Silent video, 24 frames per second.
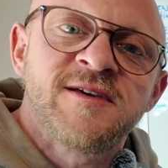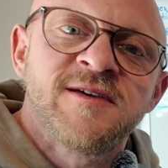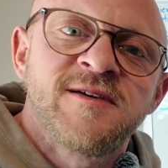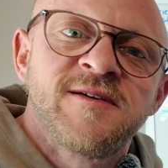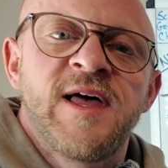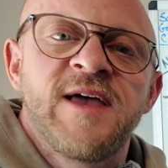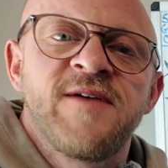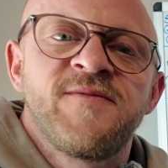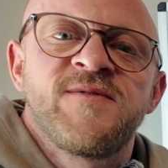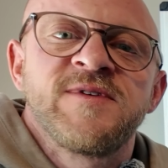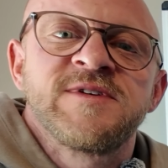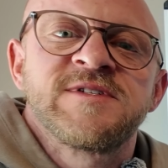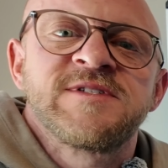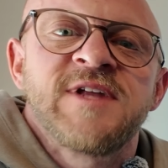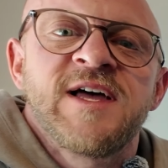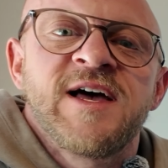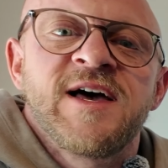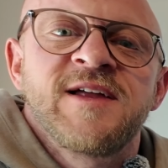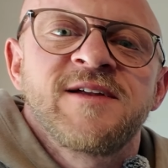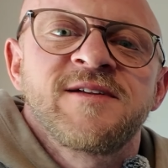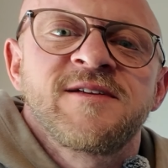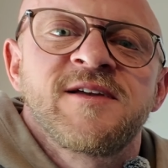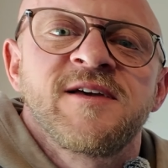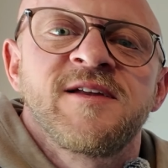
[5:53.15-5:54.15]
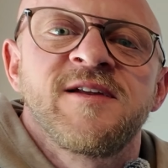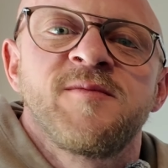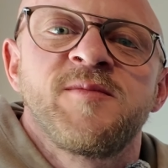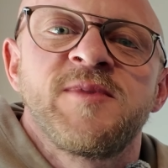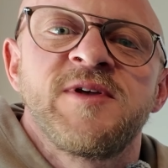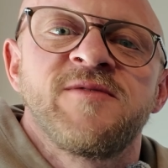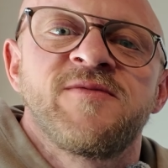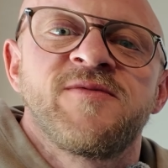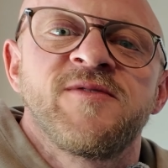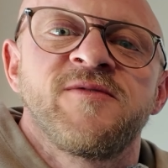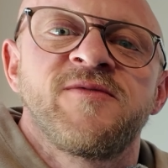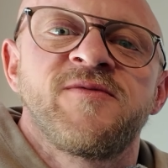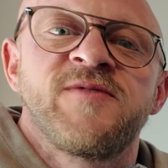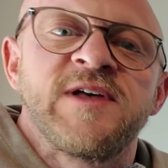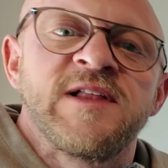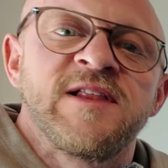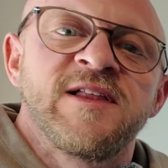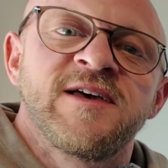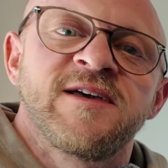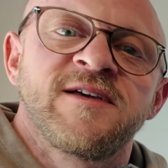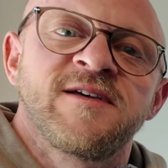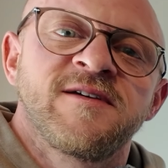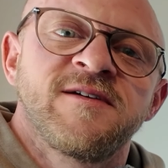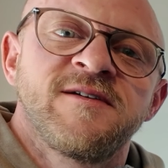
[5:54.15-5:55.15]
Life is not going to be
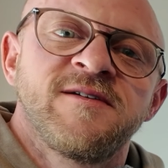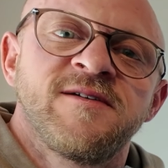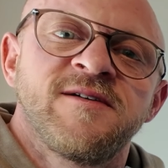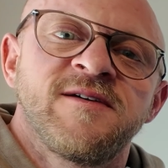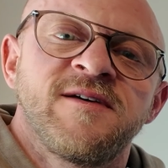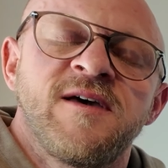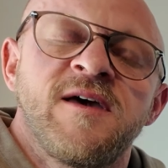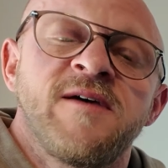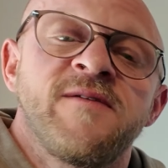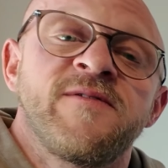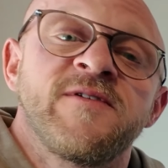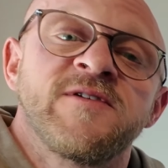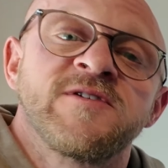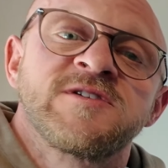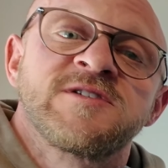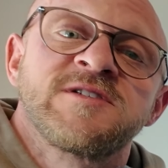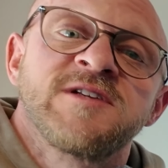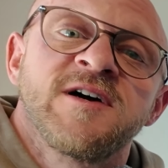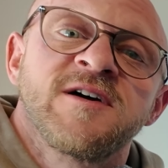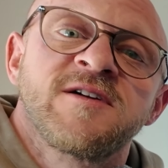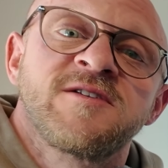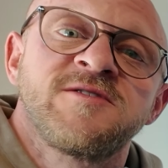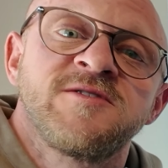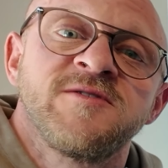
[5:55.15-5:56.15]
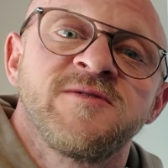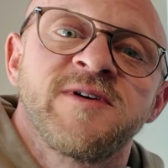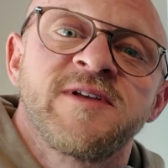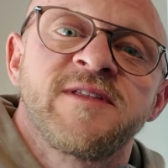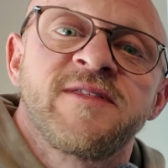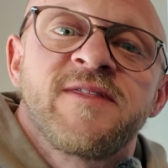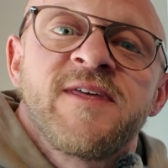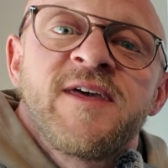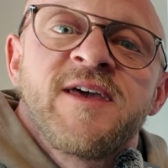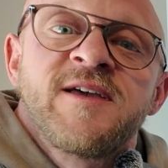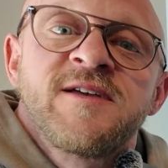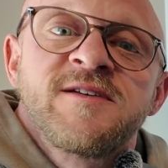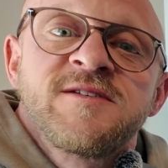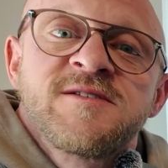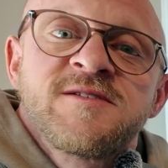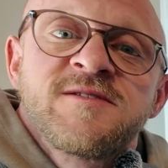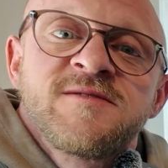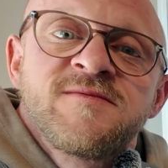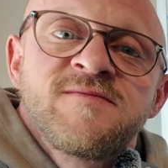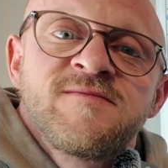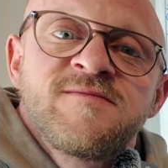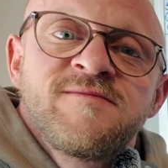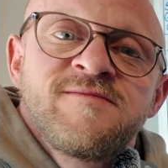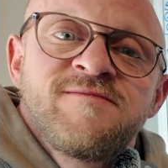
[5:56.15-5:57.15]
fulfilling if you're stuck doing
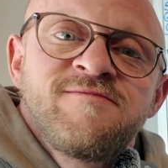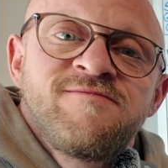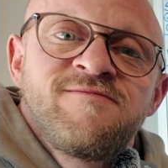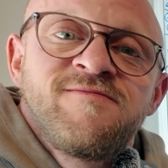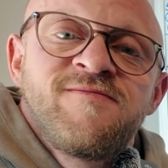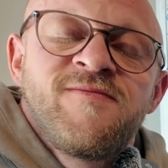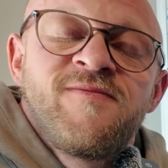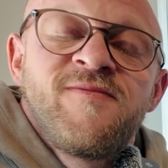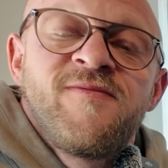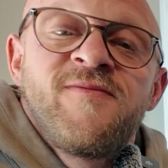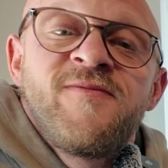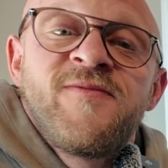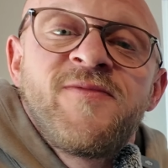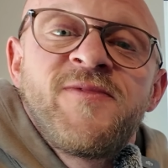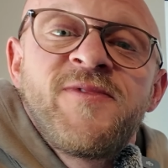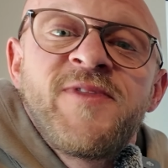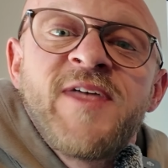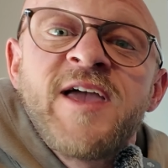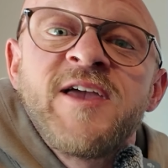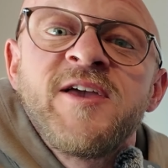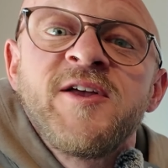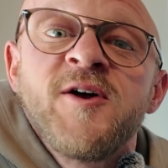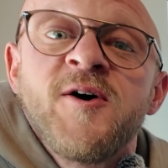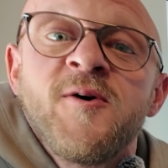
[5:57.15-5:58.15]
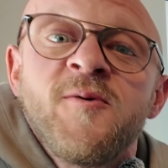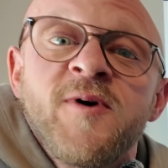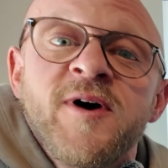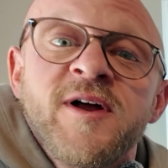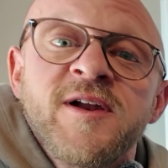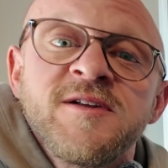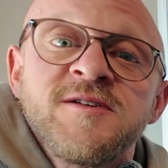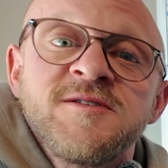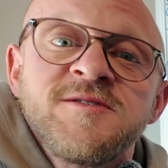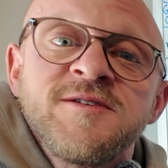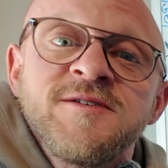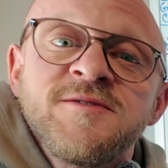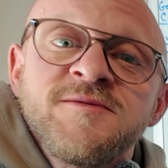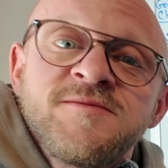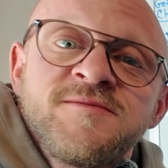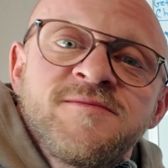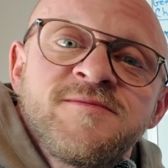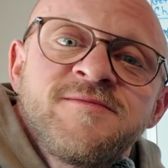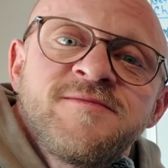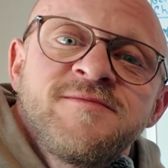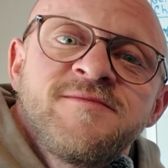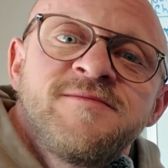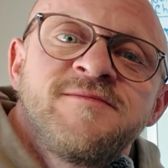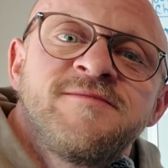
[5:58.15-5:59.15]
things that you don't want to do.
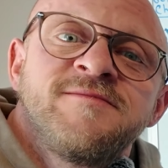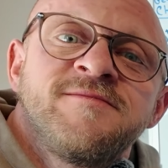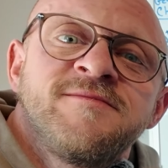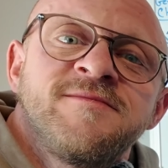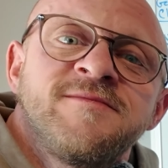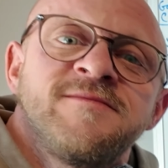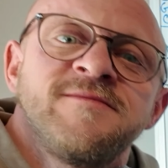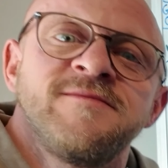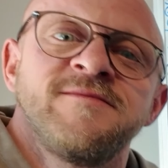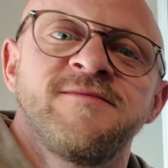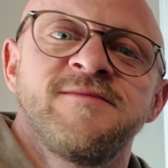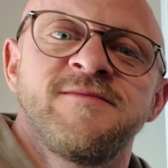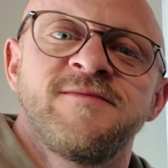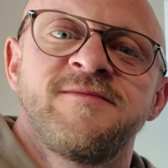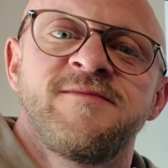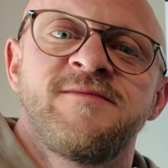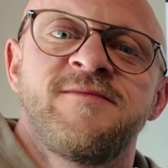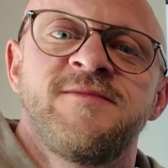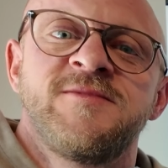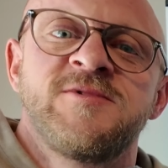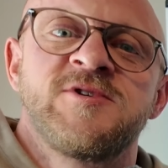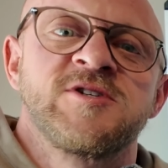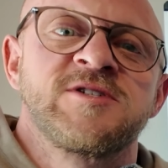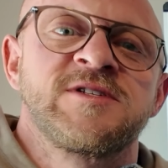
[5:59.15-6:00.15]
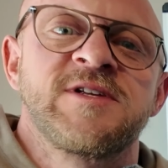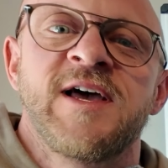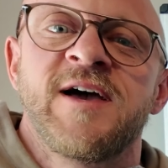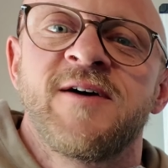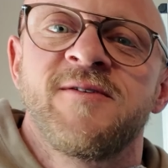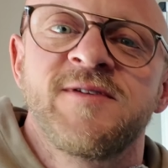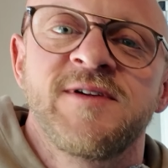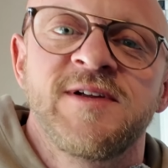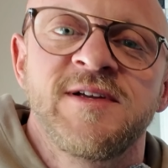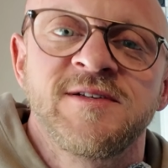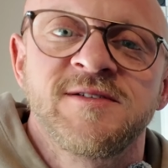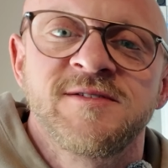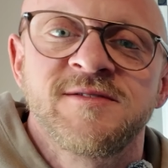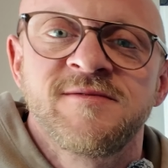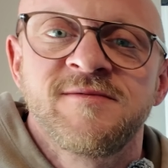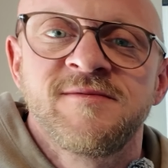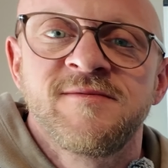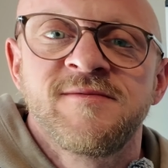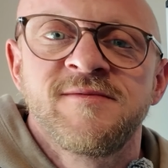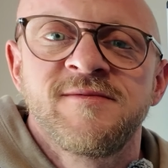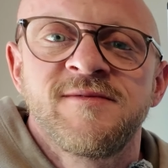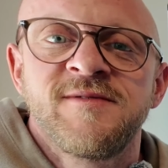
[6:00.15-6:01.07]
Just how it is.